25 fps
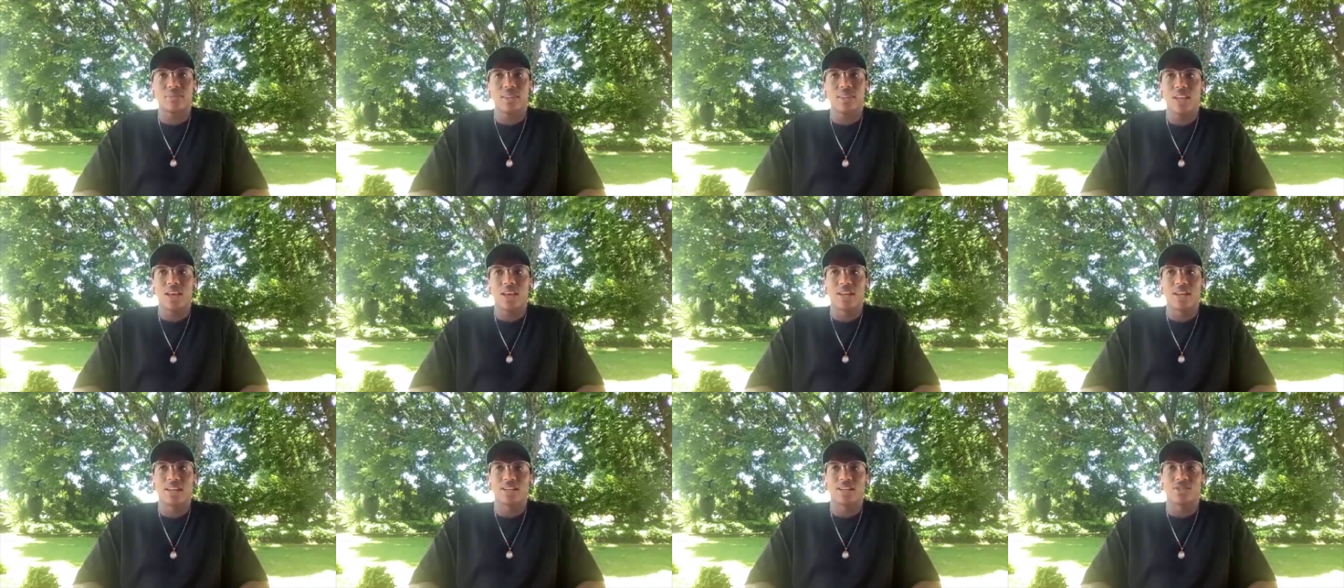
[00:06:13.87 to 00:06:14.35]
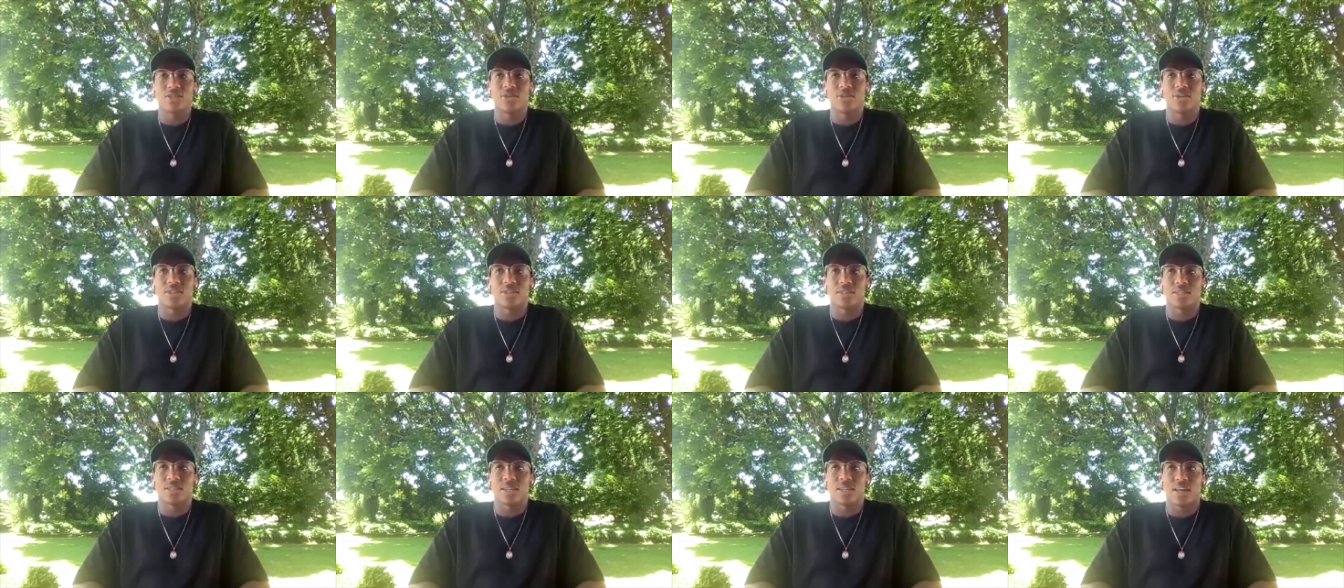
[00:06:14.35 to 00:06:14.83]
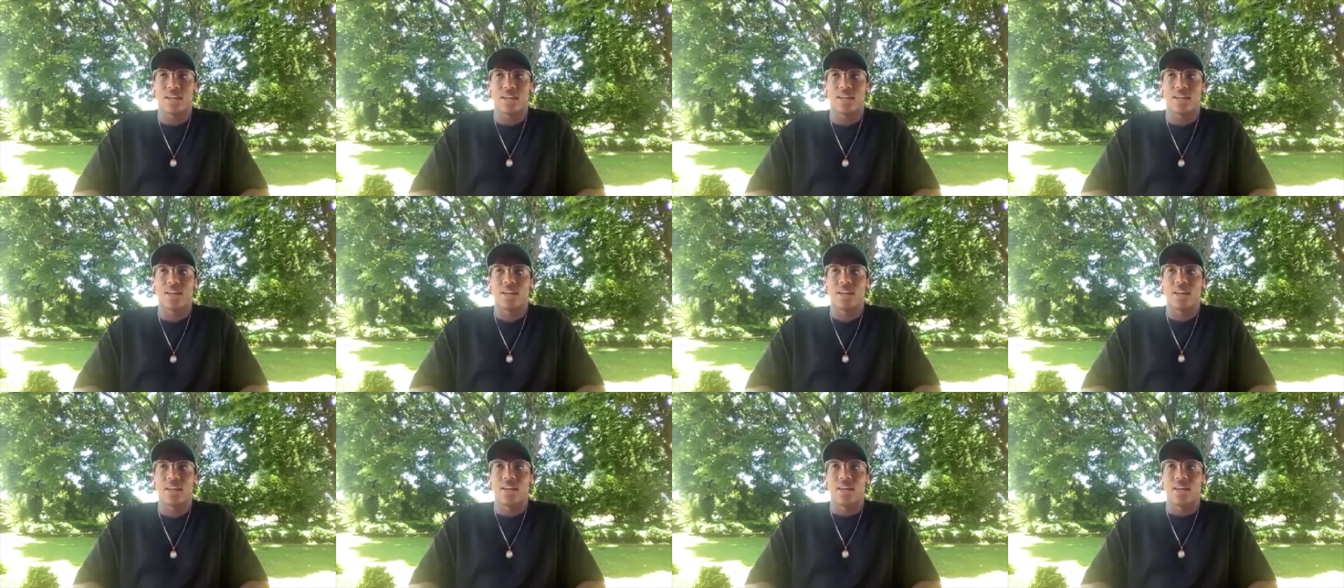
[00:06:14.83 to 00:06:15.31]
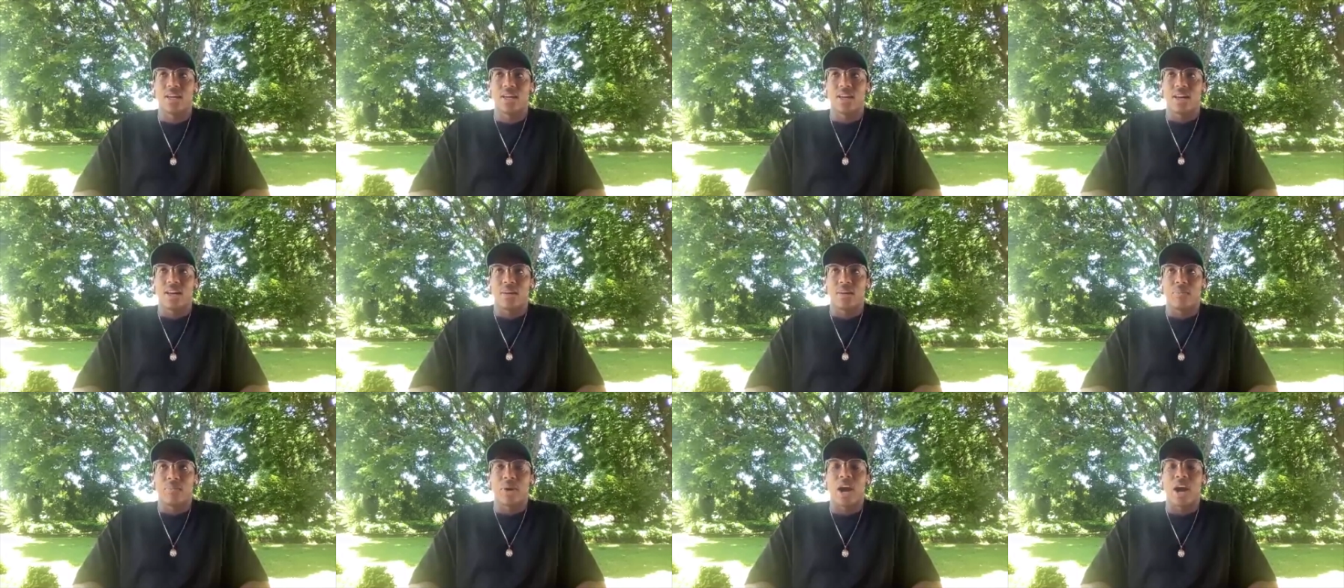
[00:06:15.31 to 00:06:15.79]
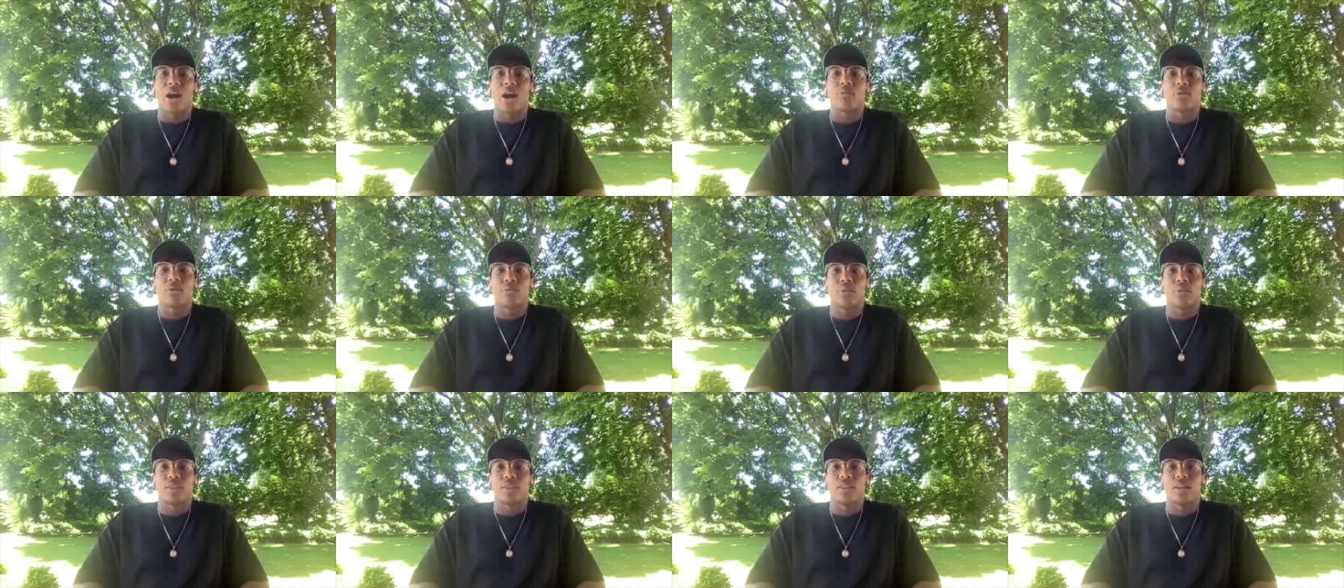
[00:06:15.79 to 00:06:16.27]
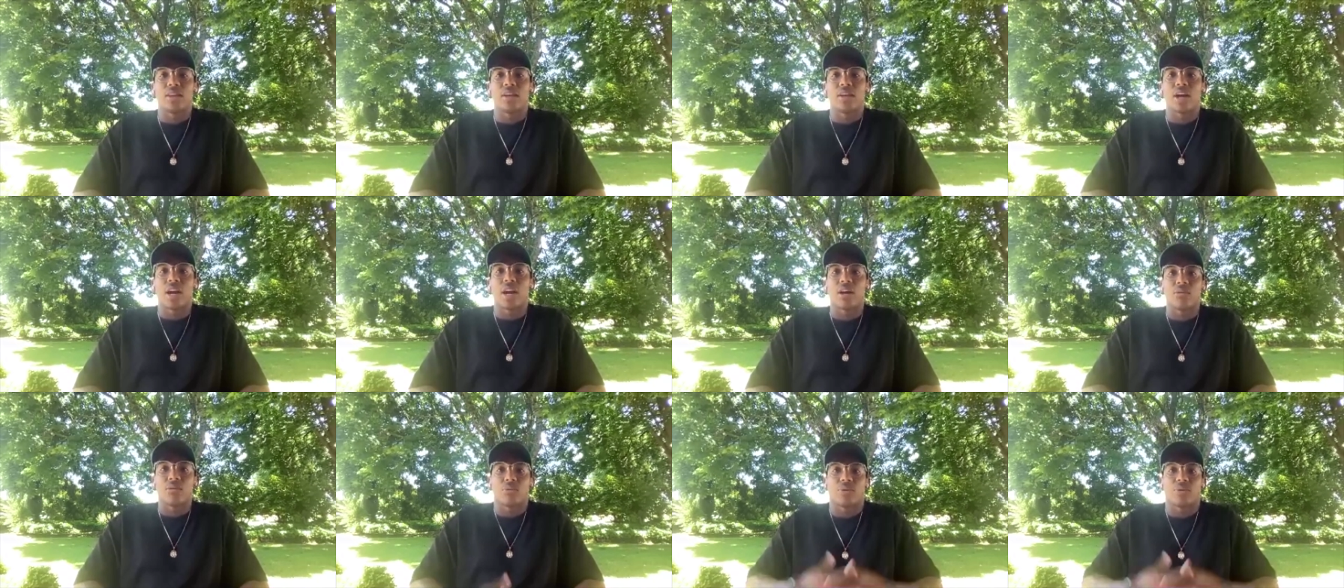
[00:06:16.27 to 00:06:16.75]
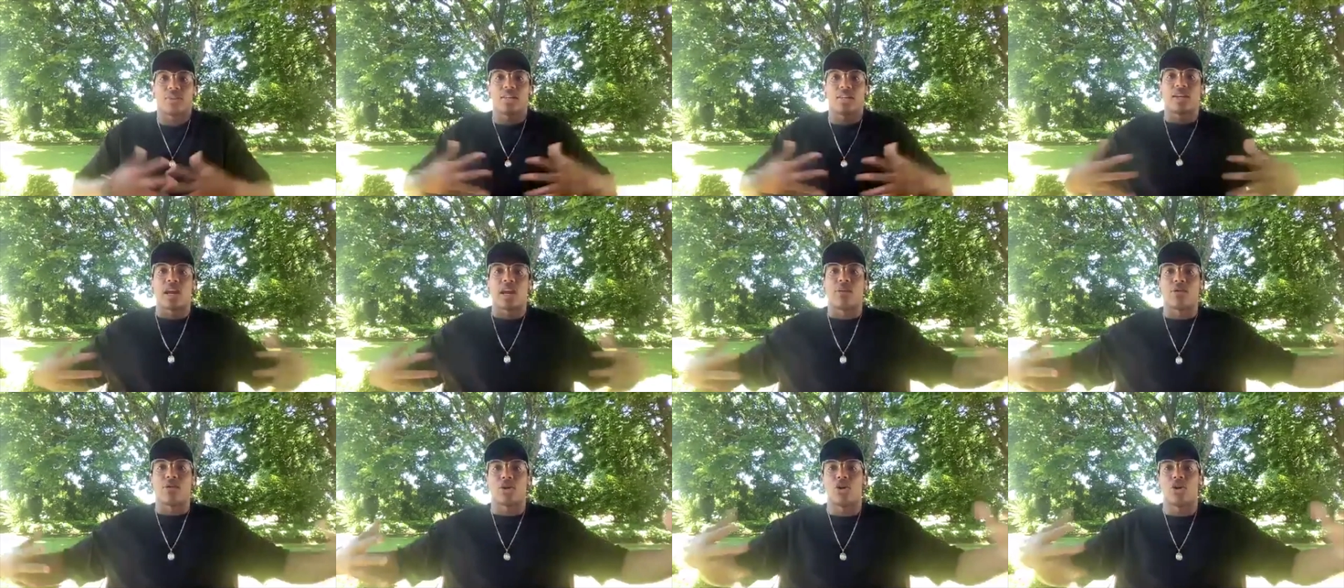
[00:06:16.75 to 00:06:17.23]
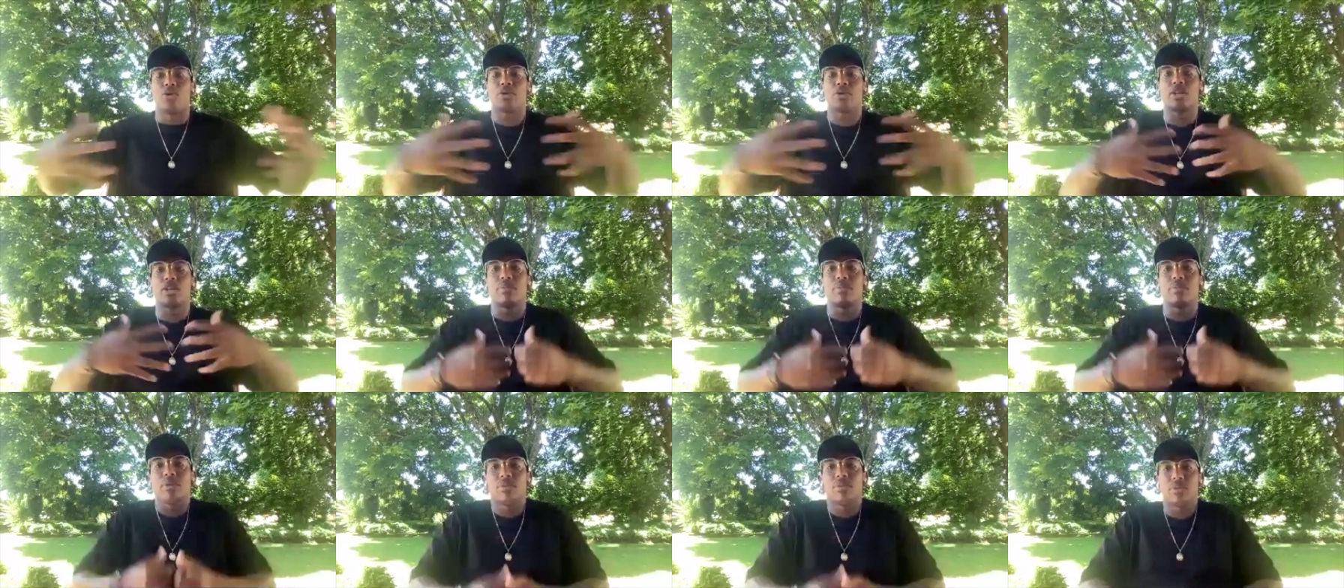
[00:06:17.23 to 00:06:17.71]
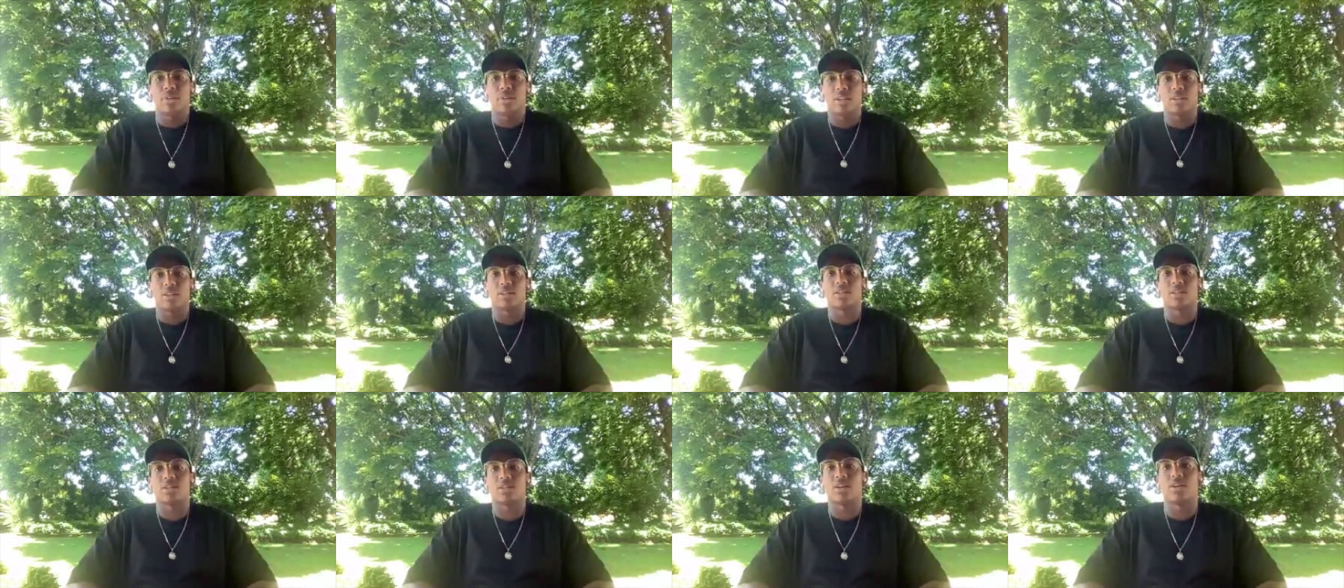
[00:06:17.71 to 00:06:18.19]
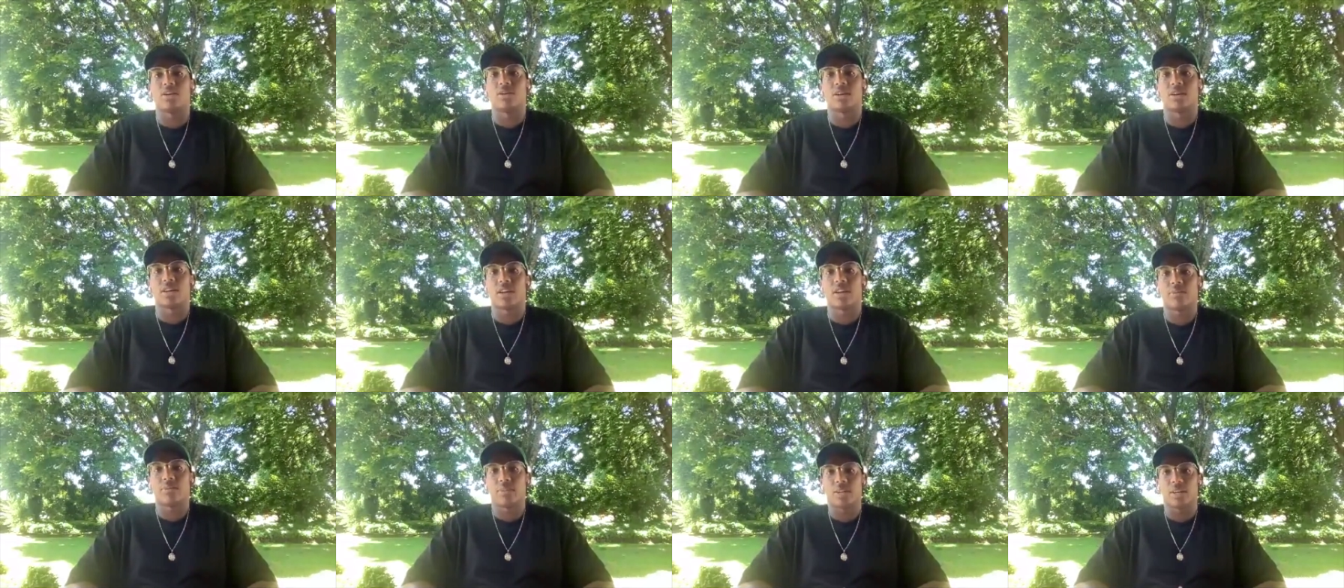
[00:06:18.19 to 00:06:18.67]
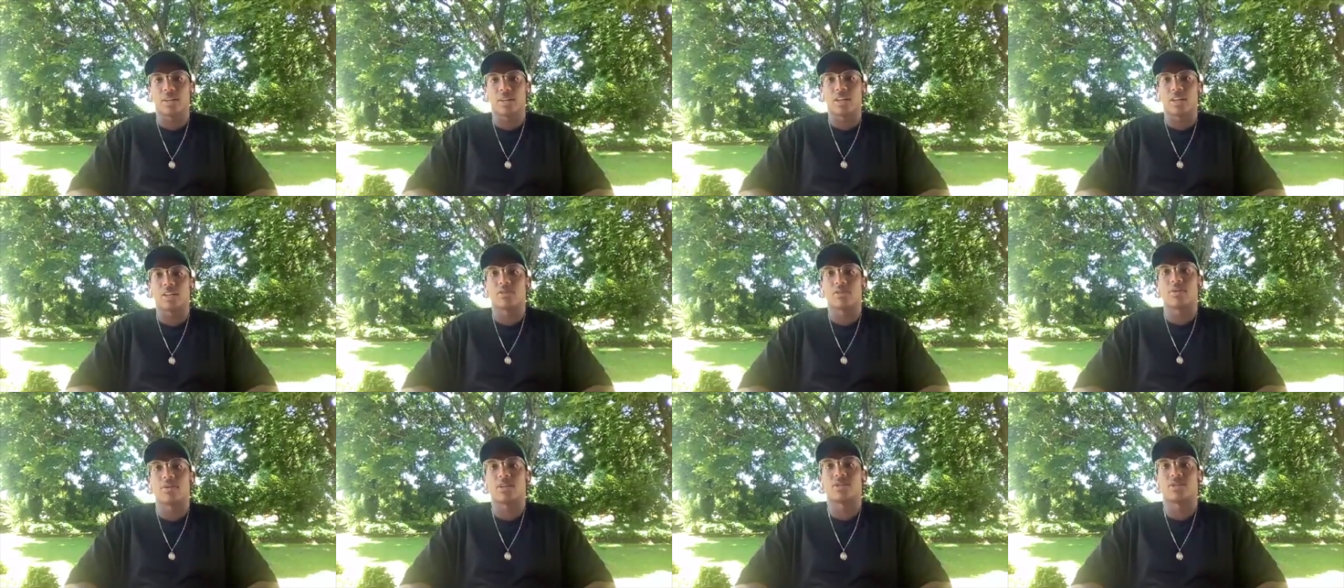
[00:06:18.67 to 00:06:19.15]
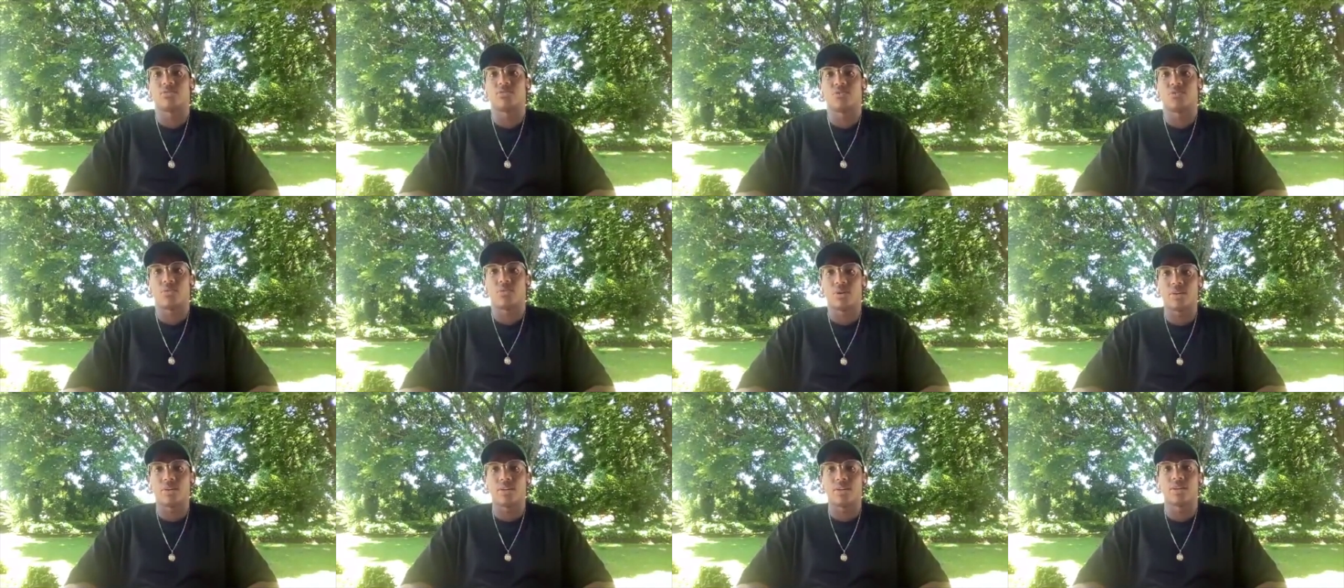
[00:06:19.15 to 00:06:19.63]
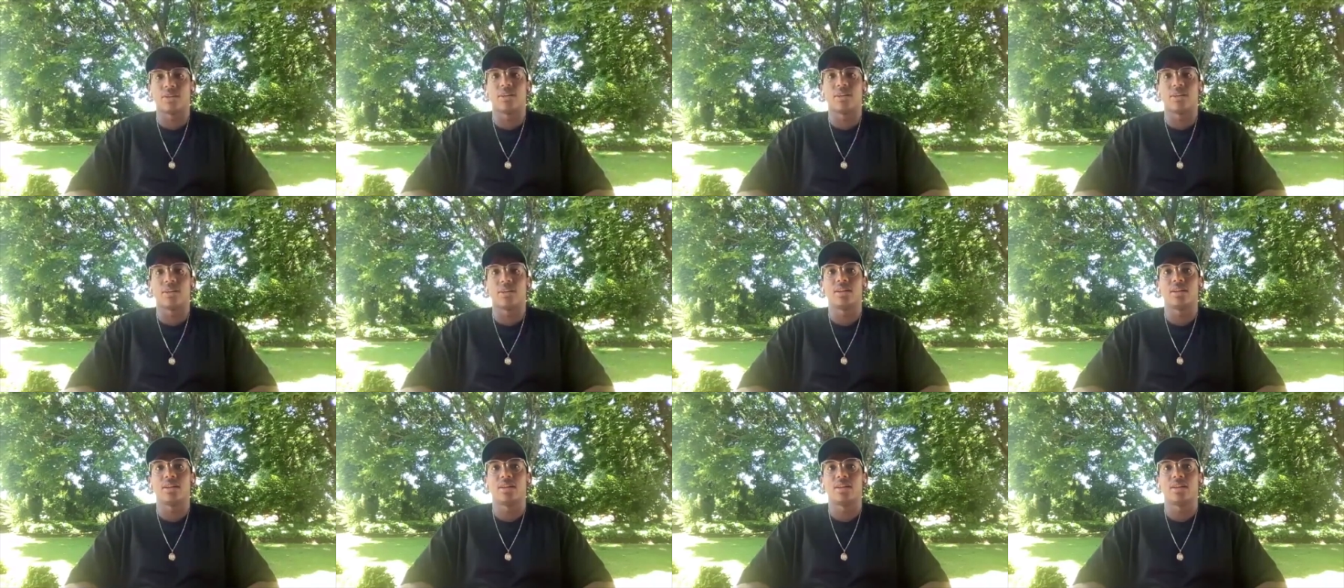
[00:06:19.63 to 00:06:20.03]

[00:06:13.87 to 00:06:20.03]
I guess you could say, power within our own community, and starting to come together as one